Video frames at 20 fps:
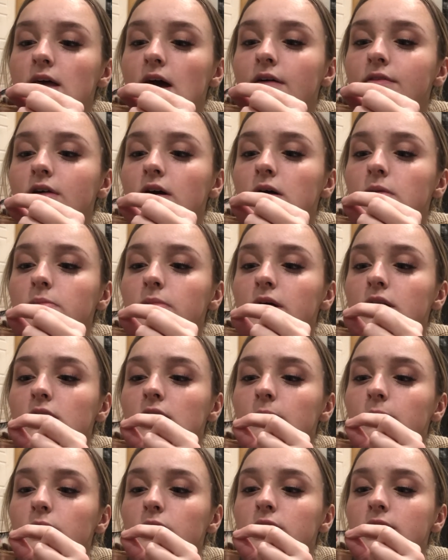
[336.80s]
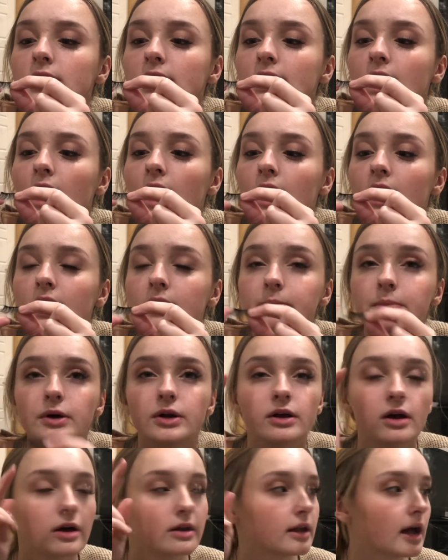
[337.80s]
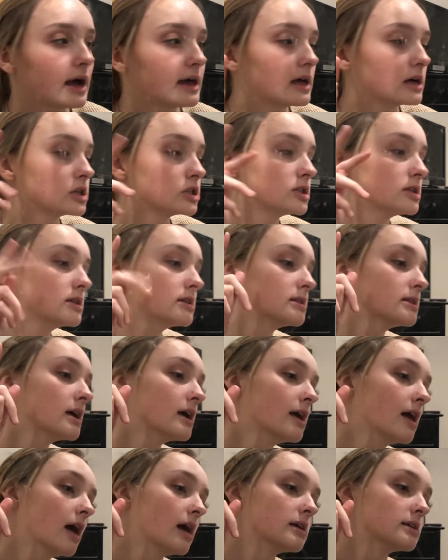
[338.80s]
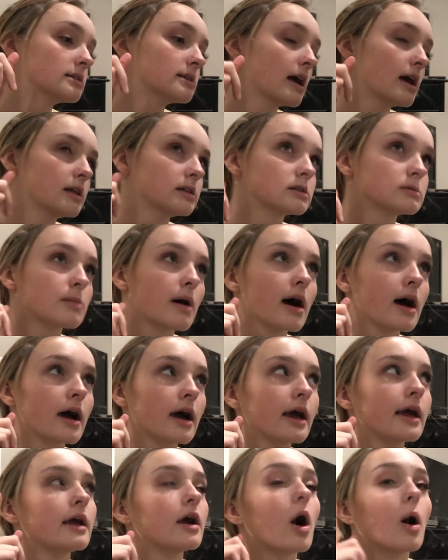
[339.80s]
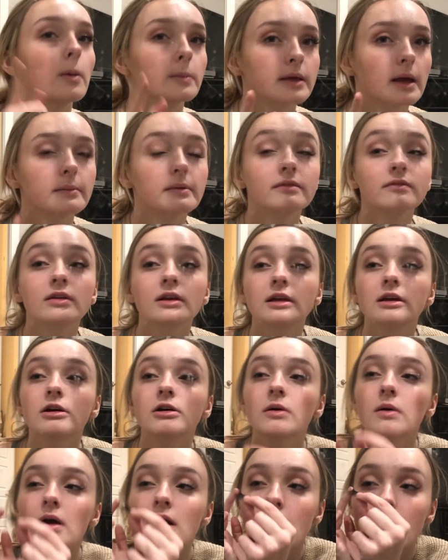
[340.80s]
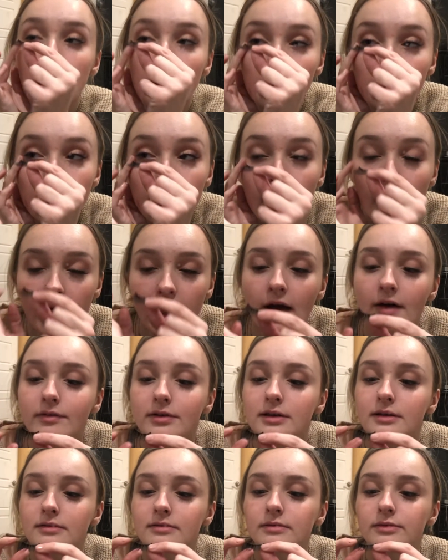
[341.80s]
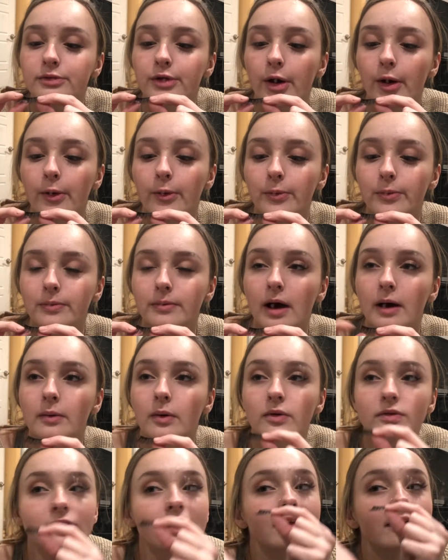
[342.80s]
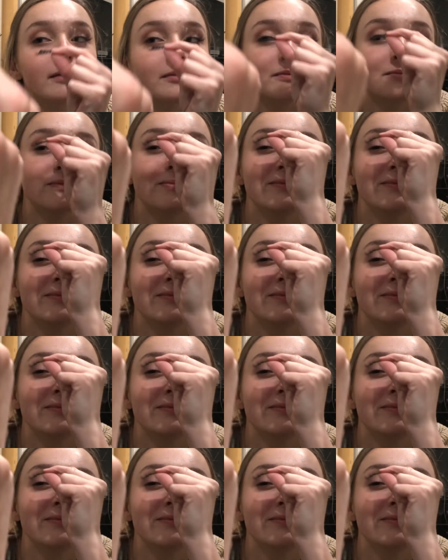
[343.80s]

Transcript: that I've gotten better at putting on eyelashes since my homecoming video, but I haven't, so I won't say it.